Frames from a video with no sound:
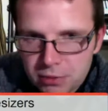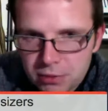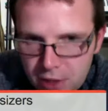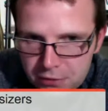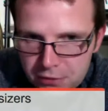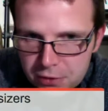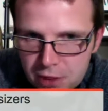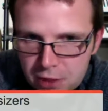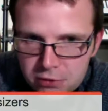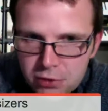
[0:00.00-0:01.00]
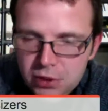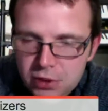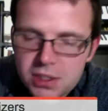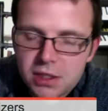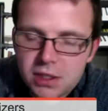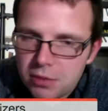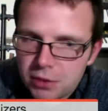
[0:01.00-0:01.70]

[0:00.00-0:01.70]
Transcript: after the 130 that I built